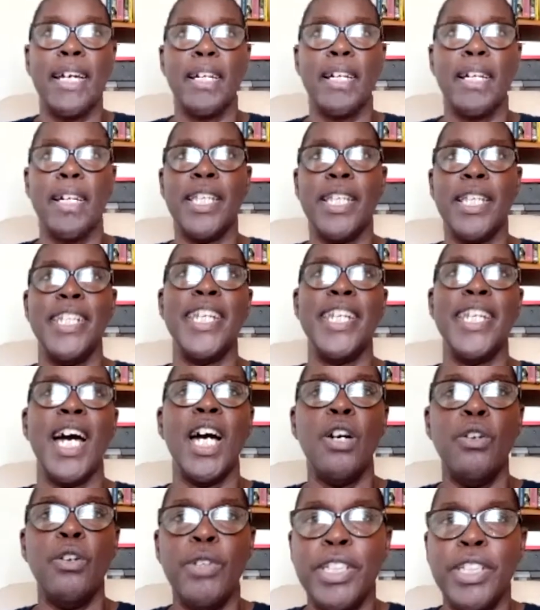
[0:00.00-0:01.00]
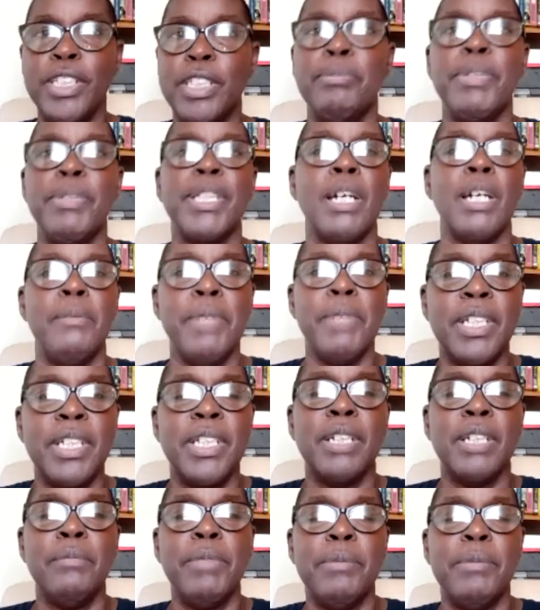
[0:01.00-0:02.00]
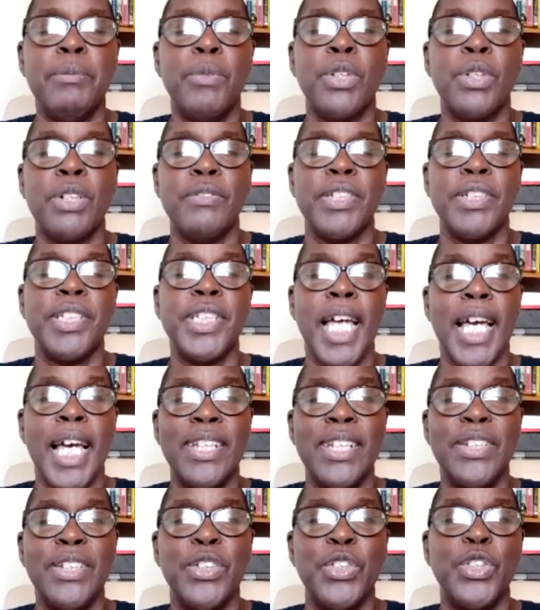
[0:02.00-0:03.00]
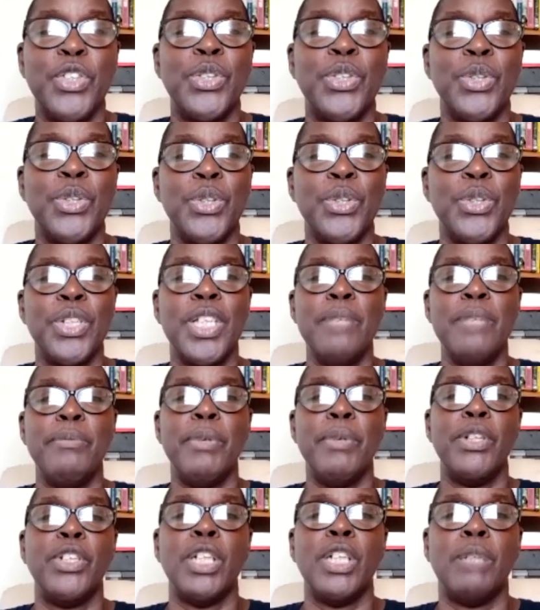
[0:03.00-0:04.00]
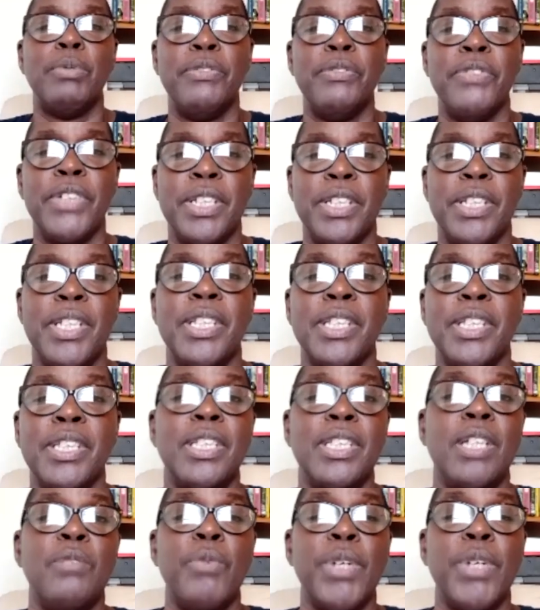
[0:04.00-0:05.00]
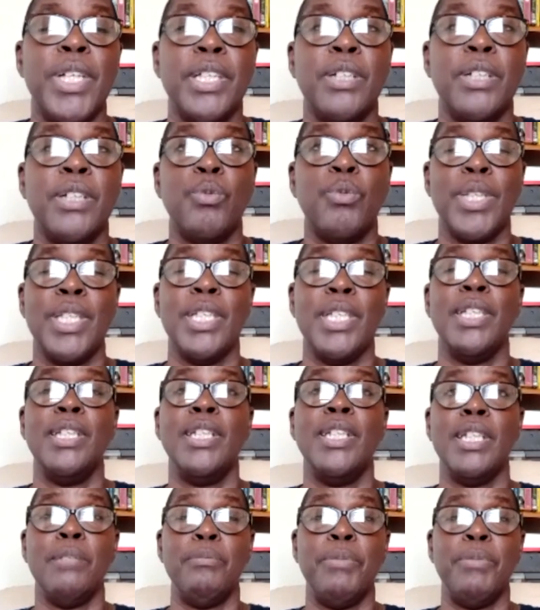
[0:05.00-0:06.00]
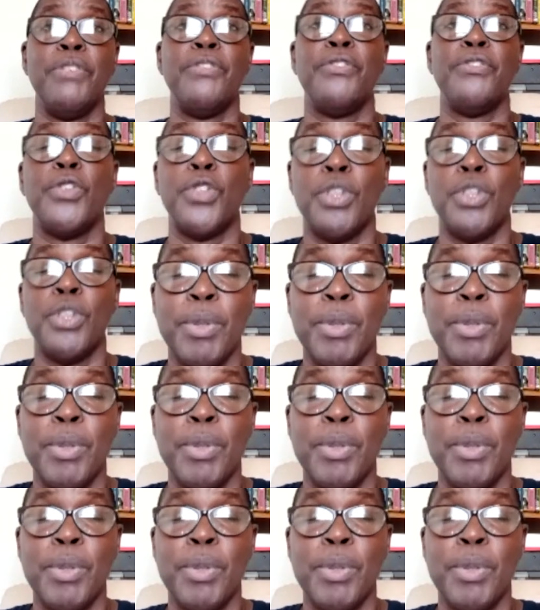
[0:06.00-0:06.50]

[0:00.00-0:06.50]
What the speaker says: Now it's becoming a little bit more of a challenge to keep on top of it in the same way that we did before,